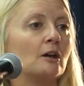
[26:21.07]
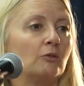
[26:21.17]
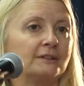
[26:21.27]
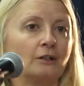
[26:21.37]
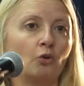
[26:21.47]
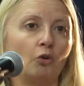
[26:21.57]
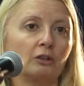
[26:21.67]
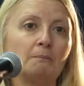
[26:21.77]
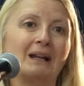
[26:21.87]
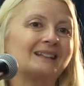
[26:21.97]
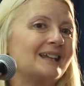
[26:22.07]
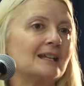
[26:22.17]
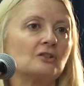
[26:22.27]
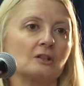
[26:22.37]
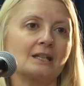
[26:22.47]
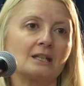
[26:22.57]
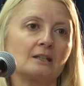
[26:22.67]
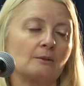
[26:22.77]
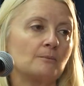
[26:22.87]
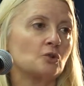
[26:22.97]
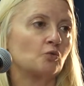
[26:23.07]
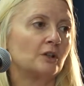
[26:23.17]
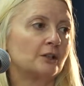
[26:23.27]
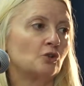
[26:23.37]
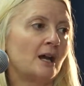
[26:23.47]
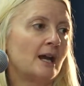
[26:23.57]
what they're called multi-agent systems, where you